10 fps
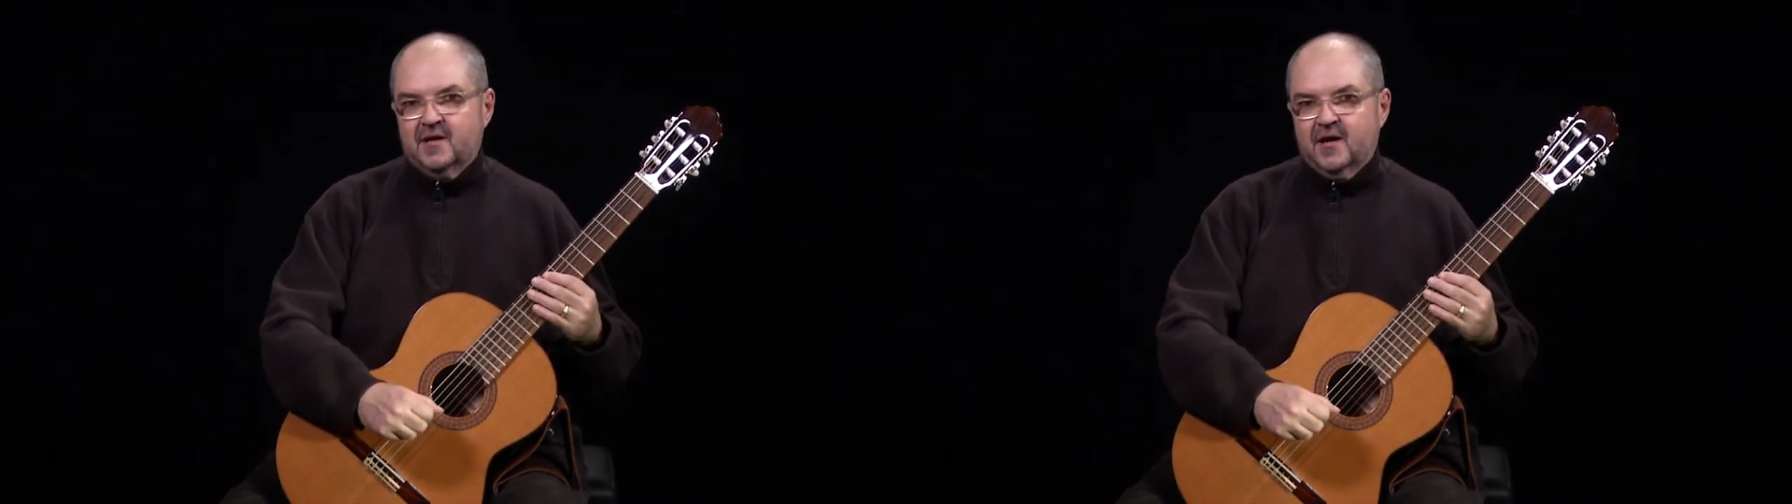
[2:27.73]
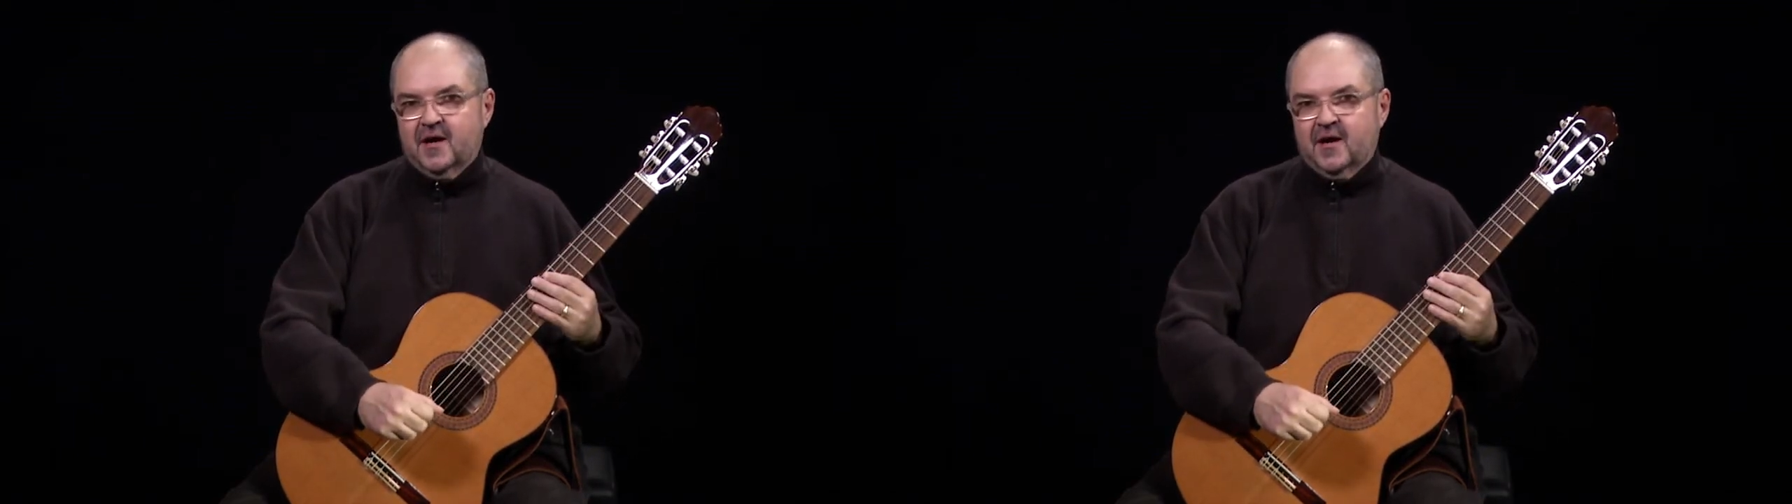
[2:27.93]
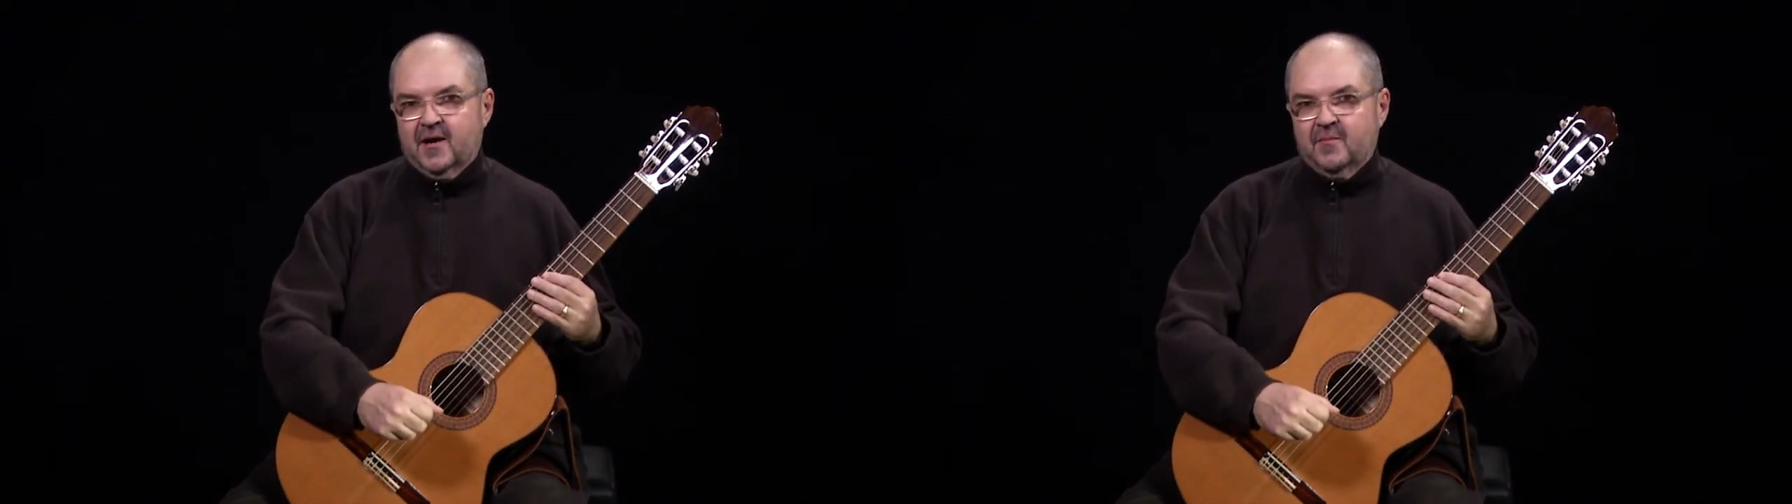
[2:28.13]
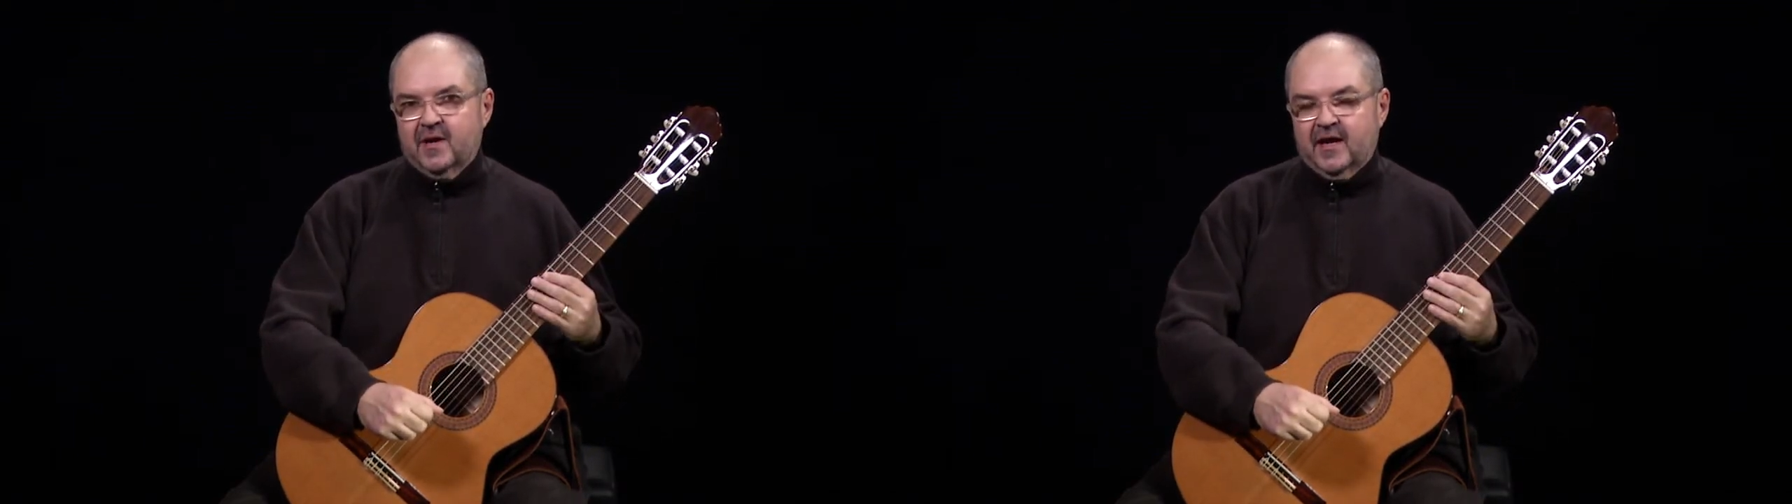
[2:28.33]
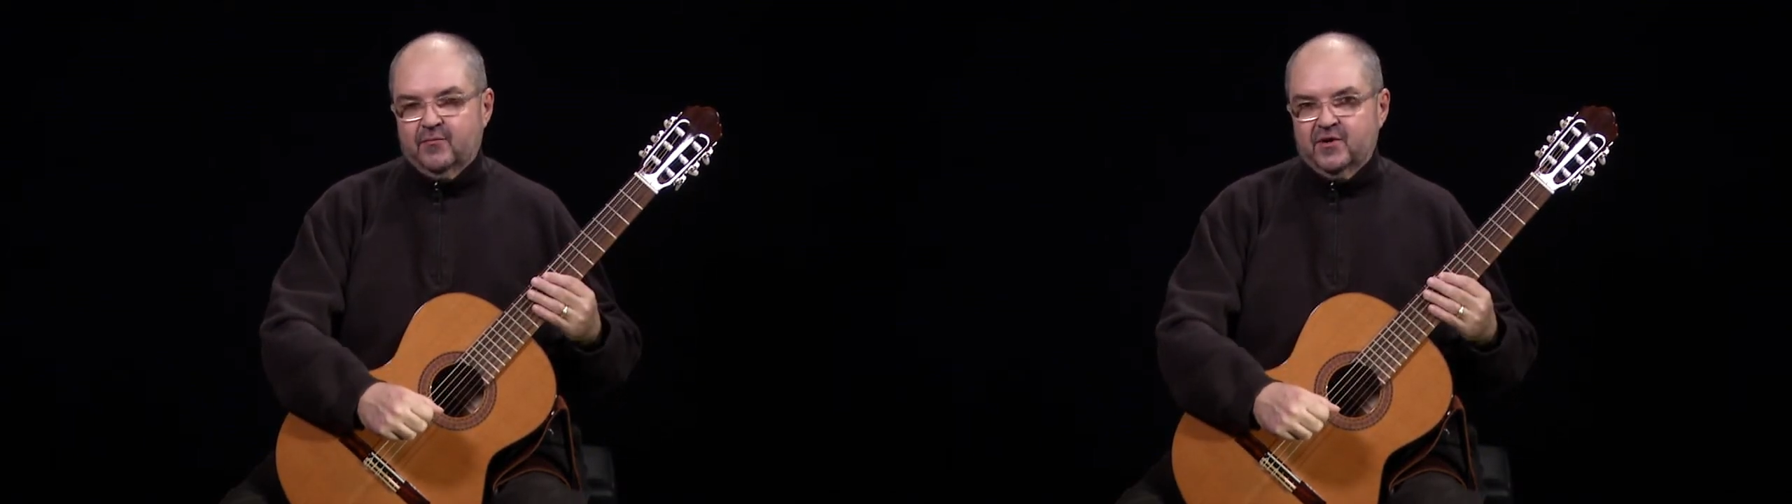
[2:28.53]

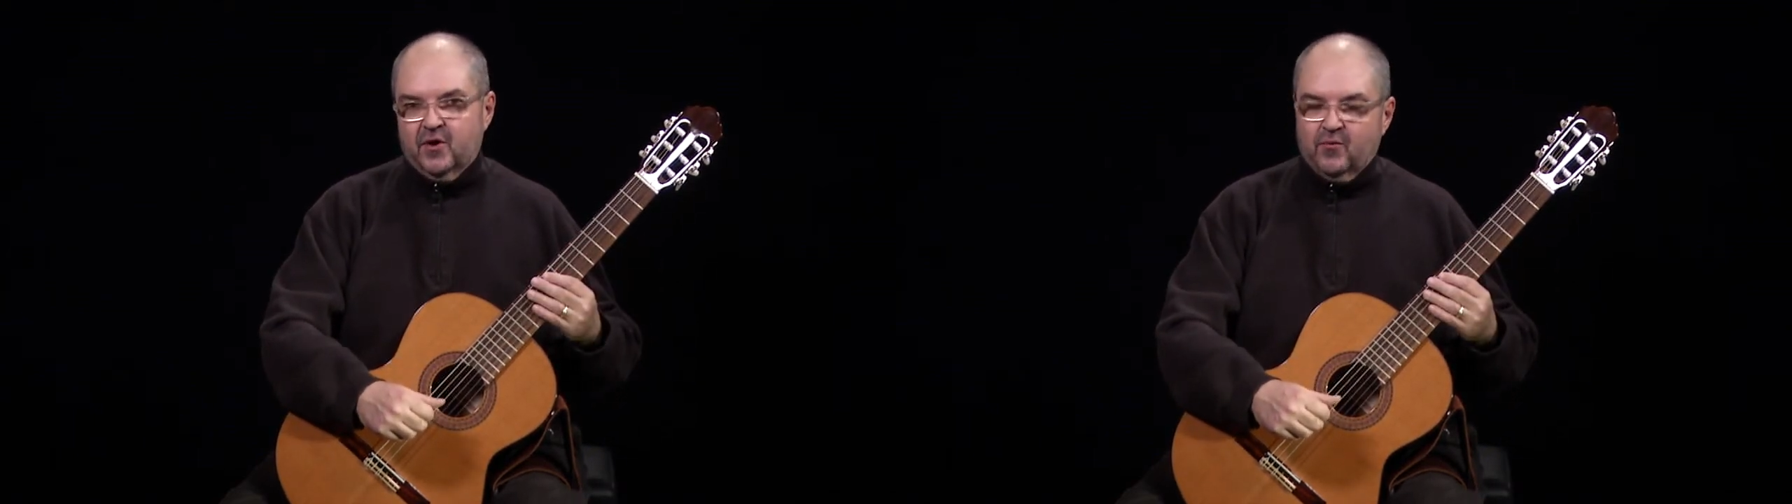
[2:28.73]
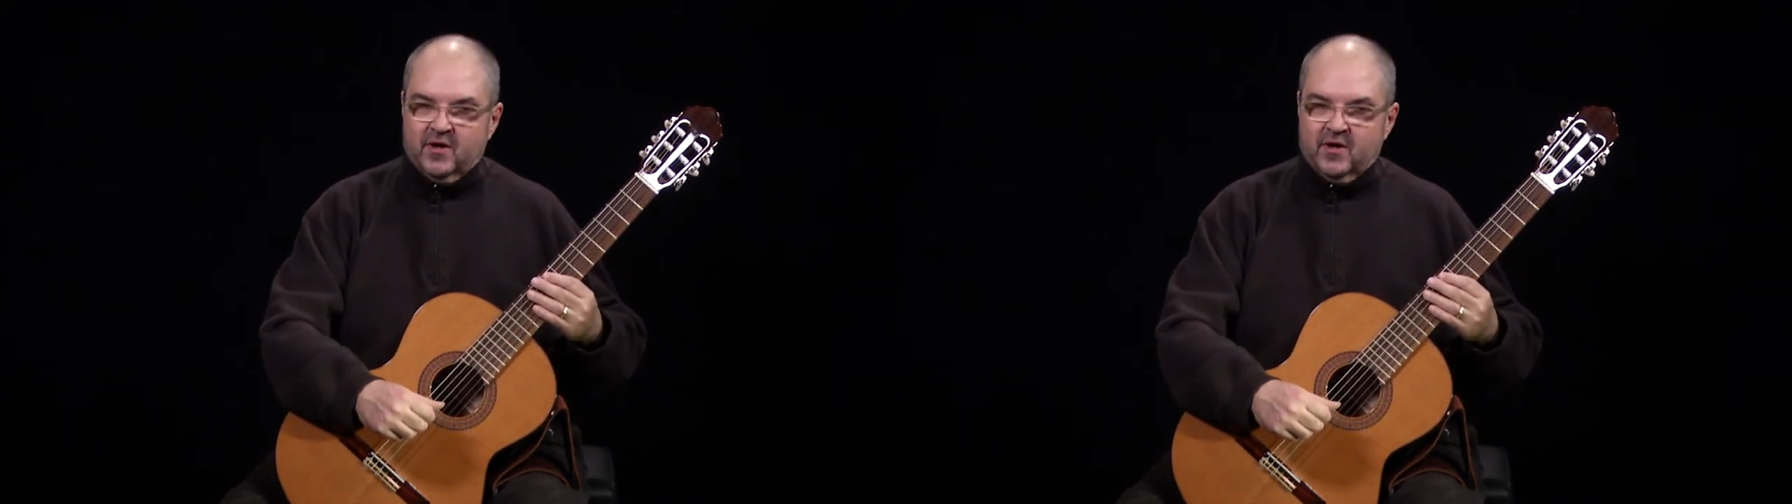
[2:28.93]
and we don't